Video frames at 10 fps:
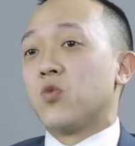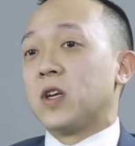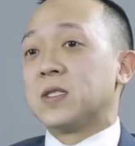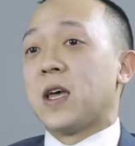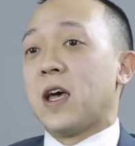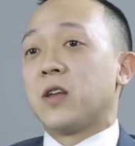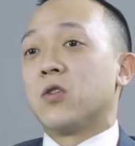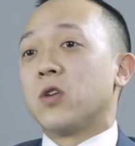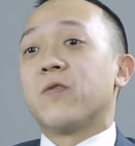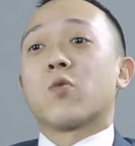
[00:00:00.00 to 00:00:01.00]
in ways that,
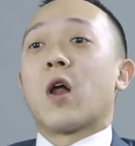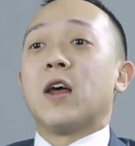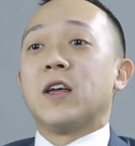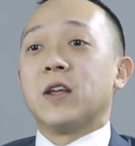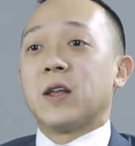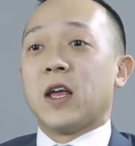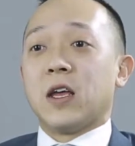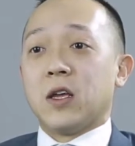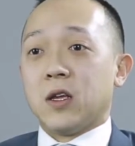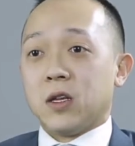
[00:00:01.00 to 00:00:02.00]
even Ryan
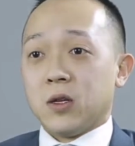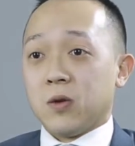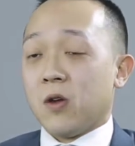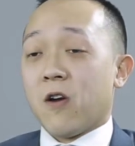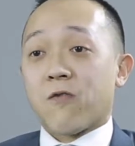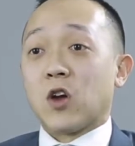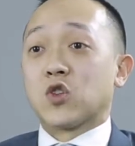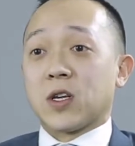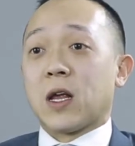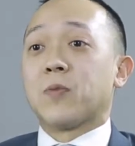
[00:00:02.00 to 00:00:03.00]
and
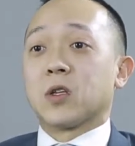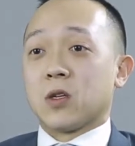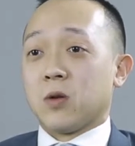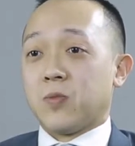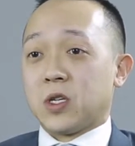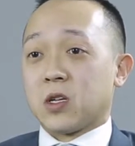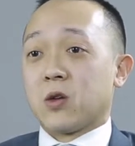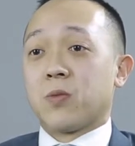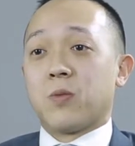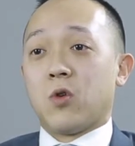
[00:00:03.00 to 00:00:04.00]
Frederick at that
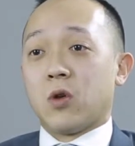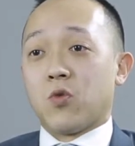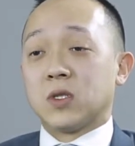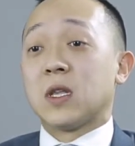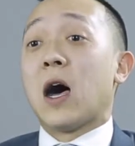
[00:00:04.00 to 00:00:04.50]
particular point was